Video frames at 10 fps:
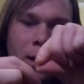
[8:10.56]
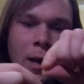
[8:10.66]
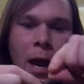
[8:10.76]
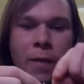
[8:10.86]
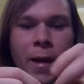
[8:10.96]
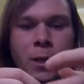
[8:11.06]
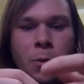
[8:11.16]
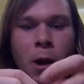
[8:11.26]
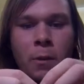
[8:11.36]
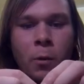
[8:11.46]
and that's
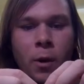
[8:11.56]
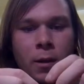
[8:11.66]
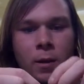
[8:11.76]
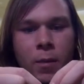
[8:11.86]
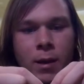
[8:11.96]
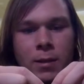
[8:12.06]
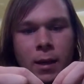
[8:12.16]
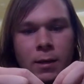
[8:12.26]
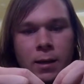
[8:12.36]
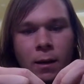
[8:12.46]
probably one of the best
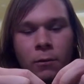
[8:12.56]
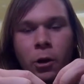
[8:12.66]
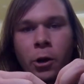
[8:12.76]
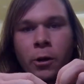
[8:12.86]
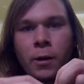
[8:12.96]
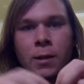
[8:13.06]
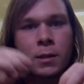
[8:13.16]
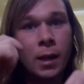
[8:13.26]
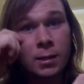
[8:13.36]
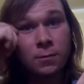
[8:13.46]
things that I've learned. It's
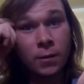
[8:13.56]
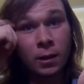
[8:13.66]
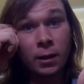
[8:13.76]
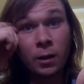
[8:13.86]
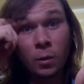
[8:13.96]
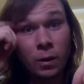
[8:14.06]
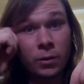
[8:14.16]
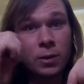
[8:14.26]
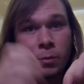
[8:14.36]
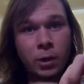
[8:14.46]
less fiddling with
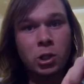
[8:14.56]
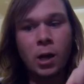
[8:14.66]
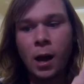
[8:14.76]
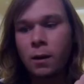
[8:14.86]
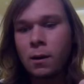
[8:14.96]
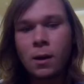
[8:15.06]
the split shot.